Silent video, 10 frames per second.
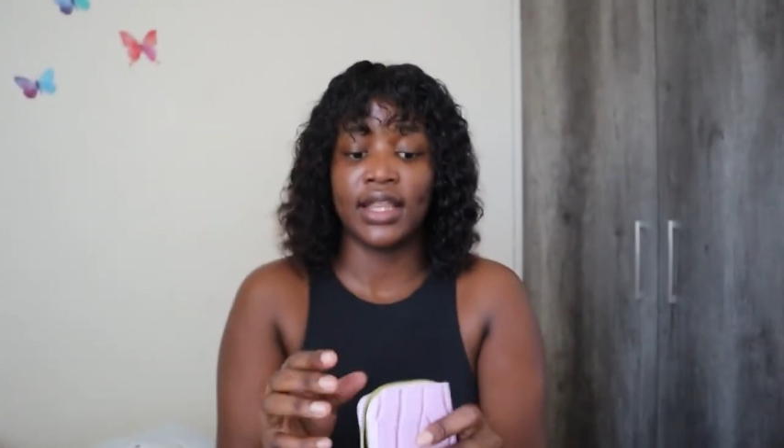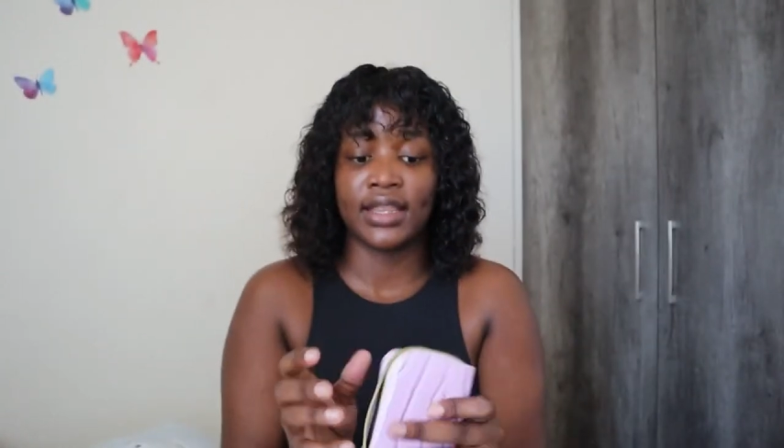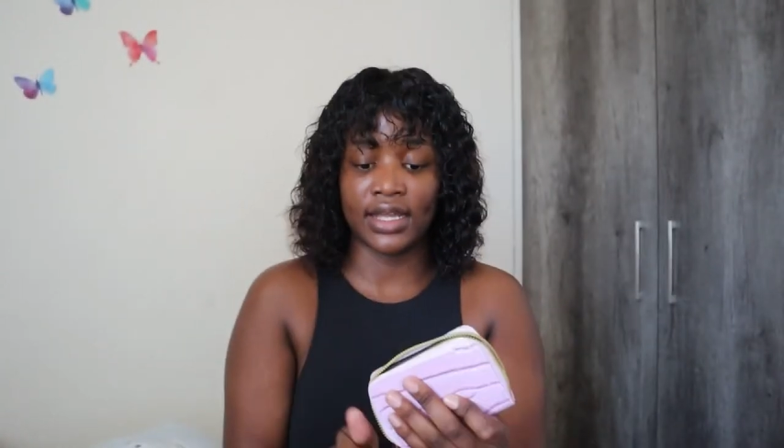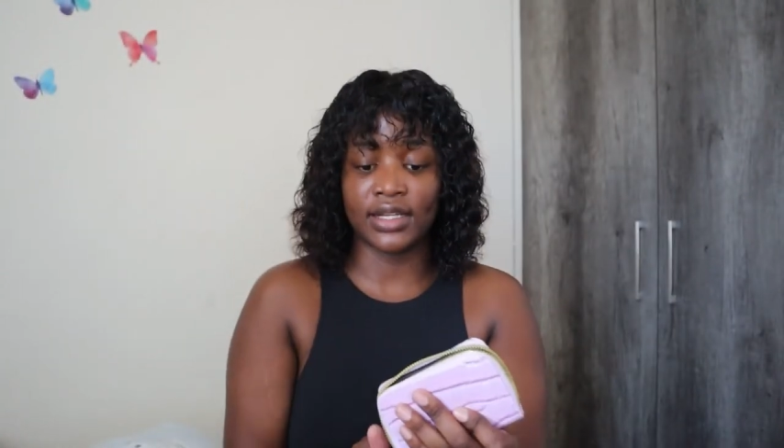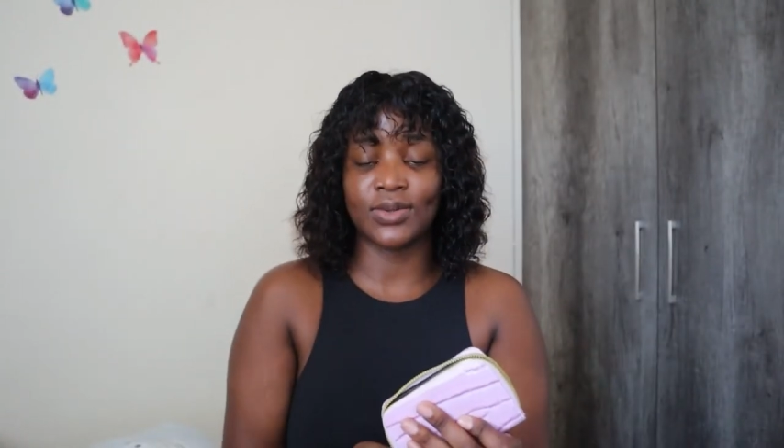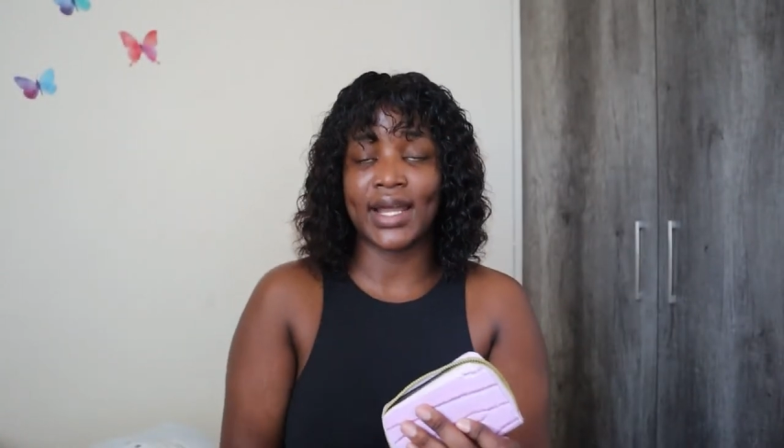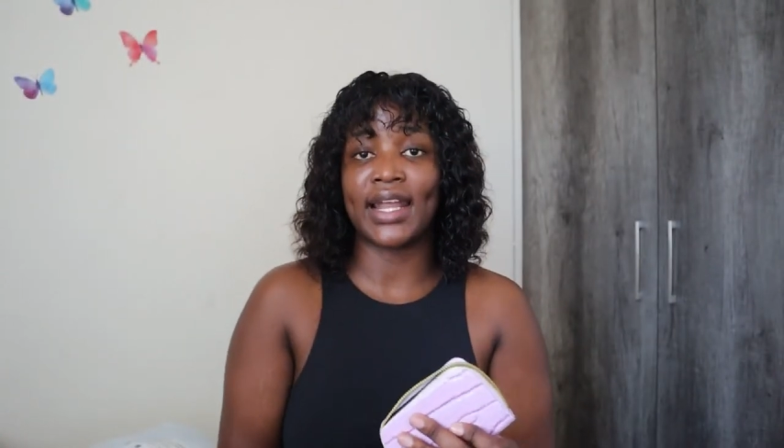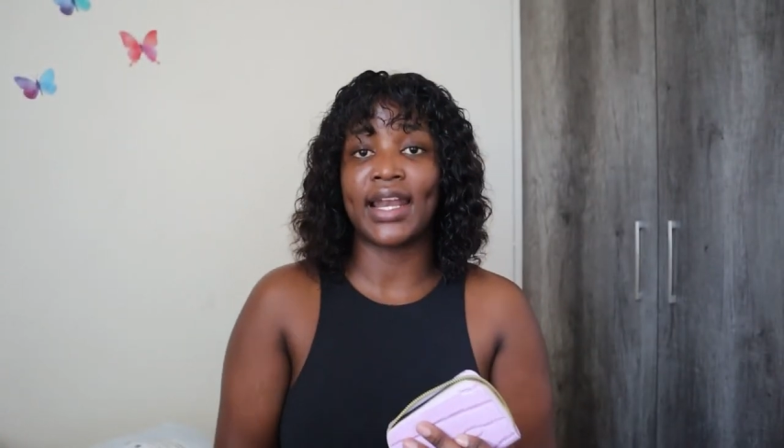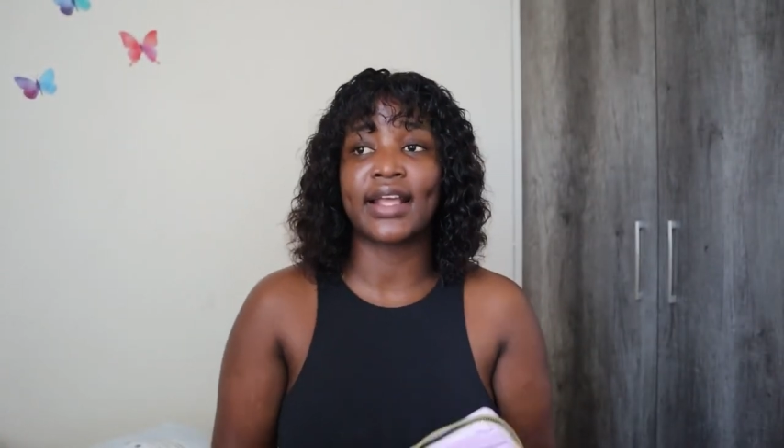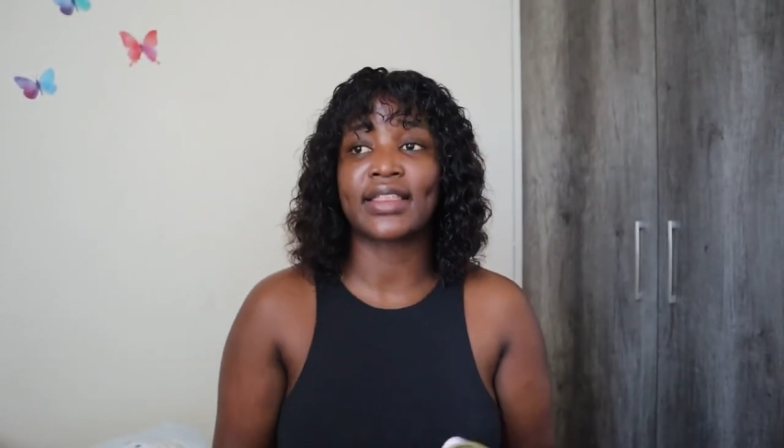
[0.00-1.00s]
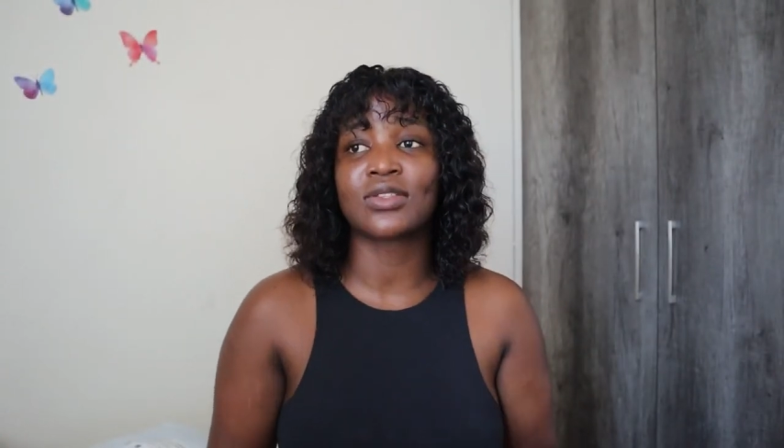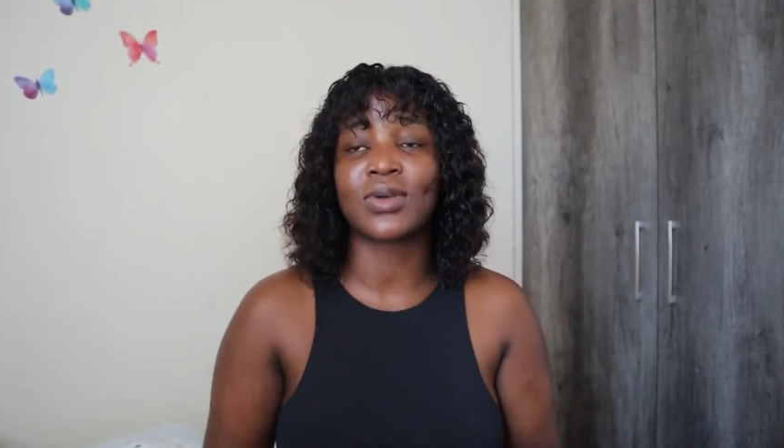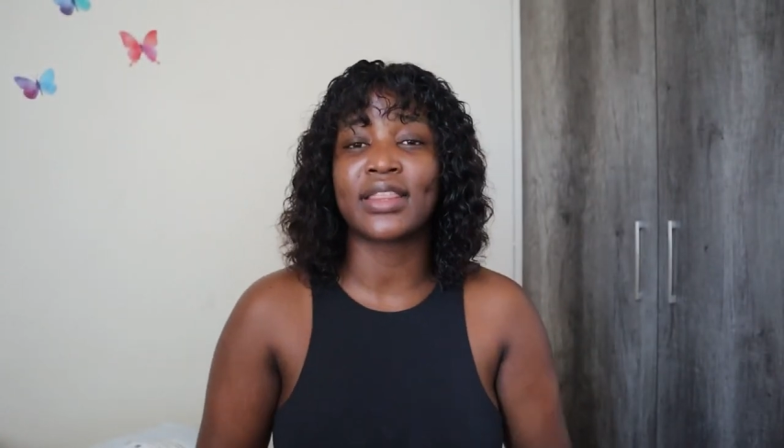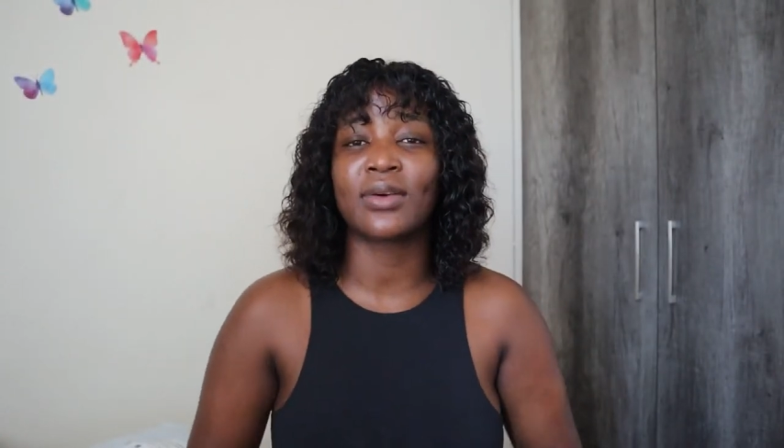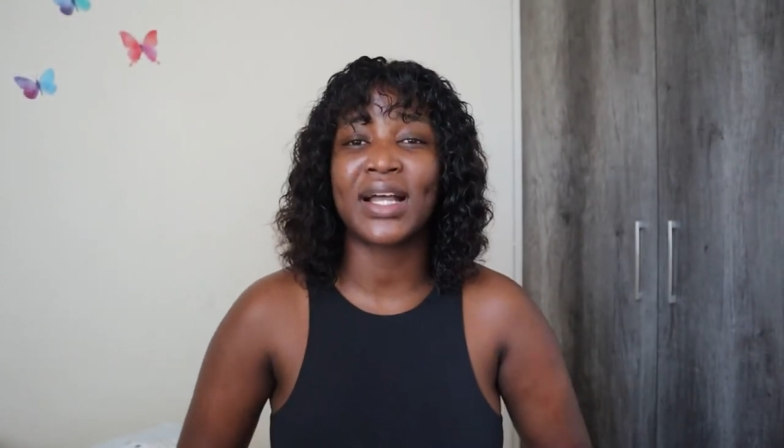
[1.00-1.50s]
That is why I like this
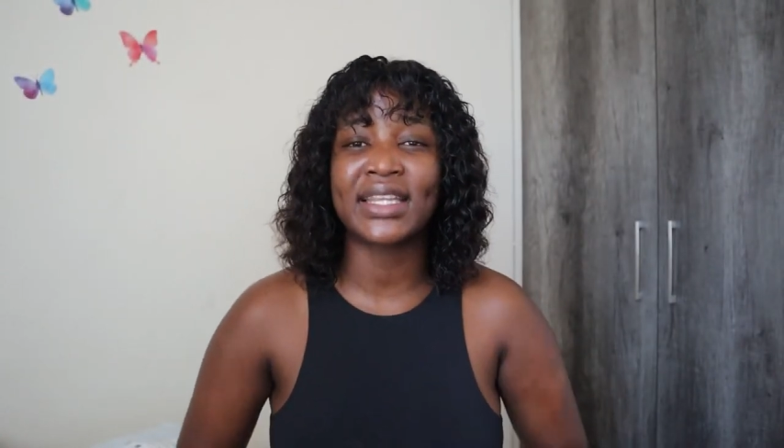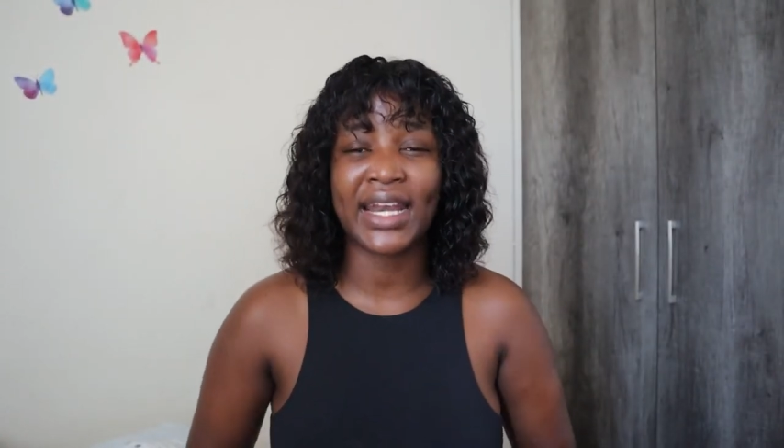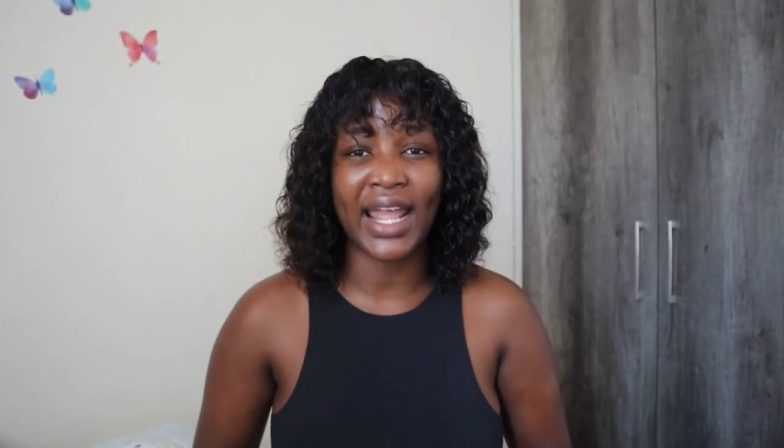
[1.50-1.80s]
one. The one that